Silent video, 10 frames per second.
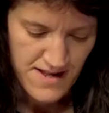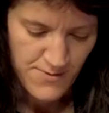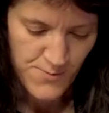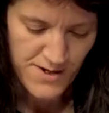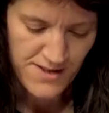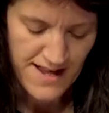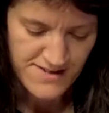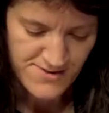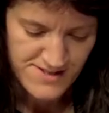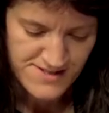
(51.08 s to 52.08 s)
Will
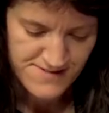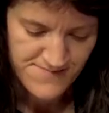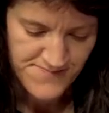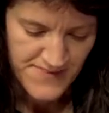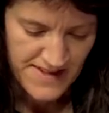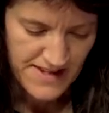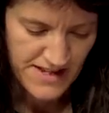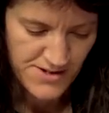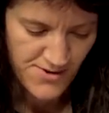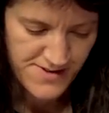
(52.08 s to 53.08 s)
Endress
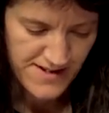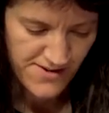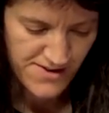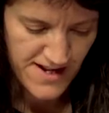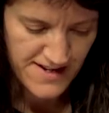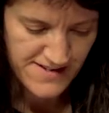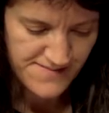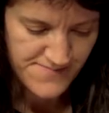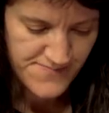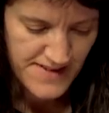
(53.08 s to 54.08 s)
in North Carolina.
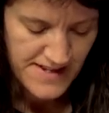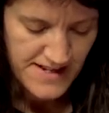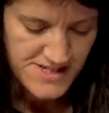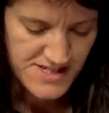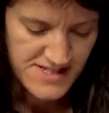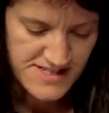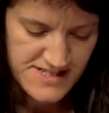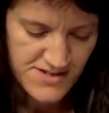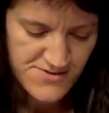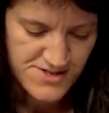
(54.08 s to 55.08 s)
She has
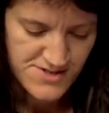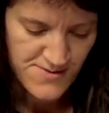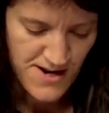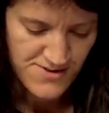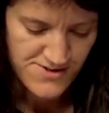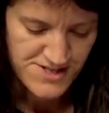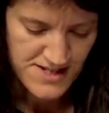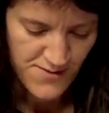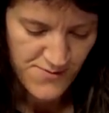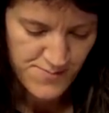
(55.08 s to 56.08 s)
continued to surround
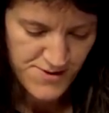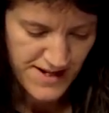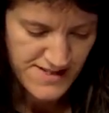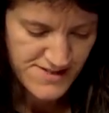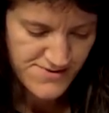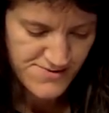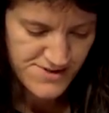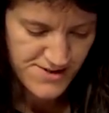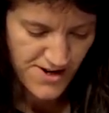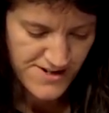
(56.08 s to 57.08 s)
herself with plants through
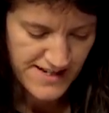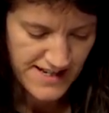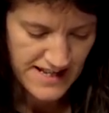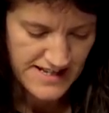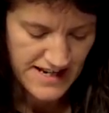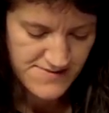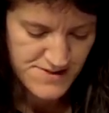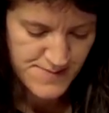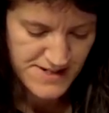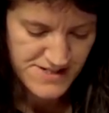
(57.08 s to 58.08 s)
gardening and native
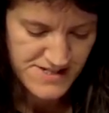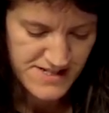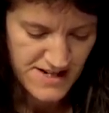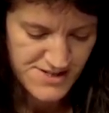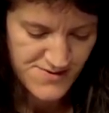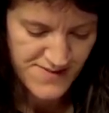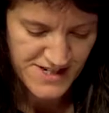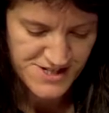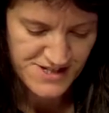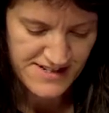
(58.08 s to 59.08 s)
species
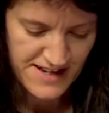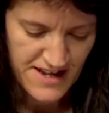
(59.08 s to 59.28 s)
conservation.